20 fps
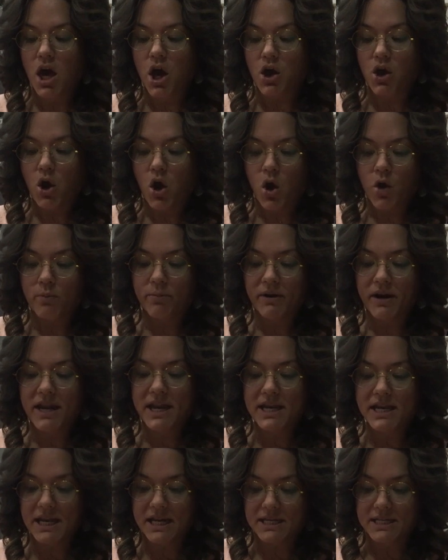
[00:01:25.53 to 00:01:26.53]
a cobra
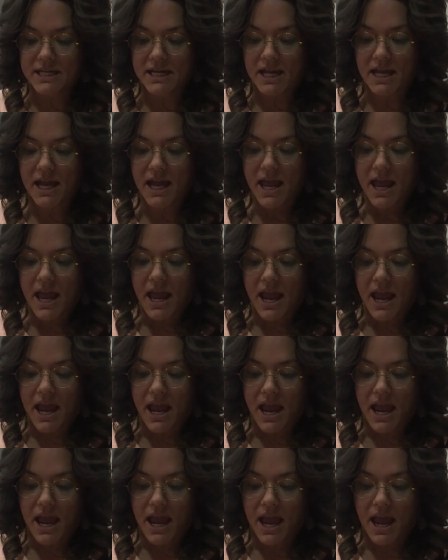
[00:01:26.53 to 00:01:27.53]
in India,
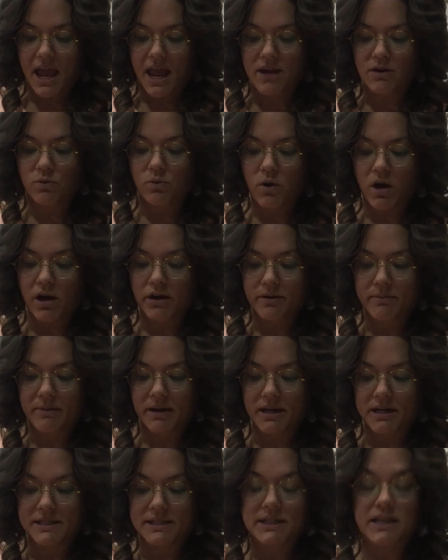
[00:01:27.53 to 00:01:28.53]
and a water
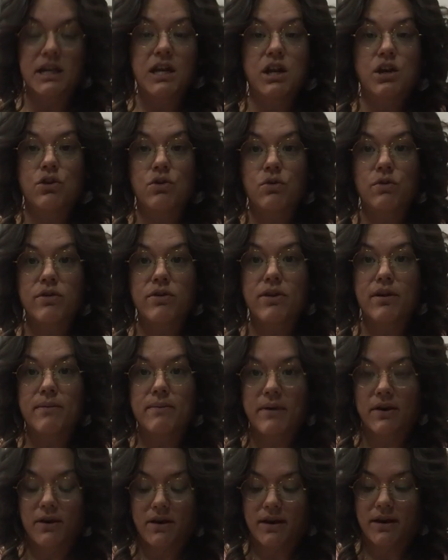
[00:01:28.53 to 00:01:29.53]
moccasin in North
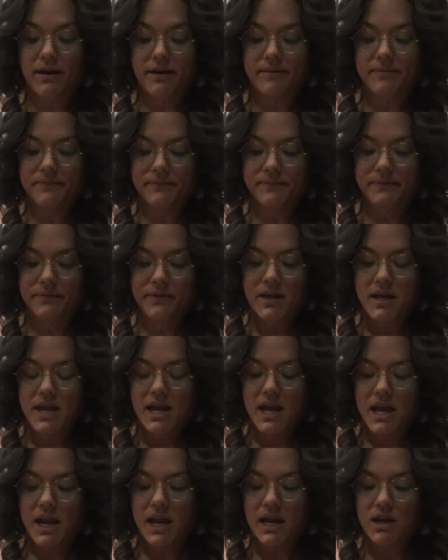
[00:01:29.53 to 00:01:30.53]
America.
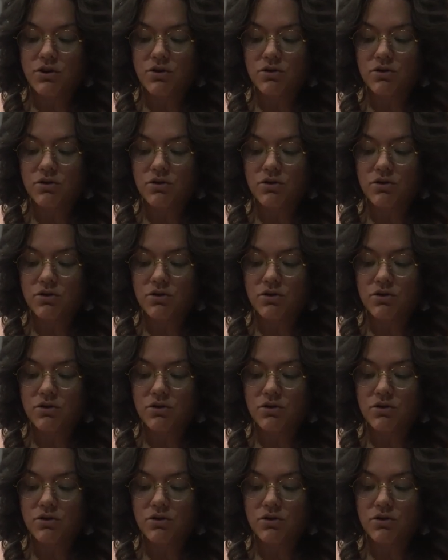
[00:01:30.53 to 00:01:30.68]
In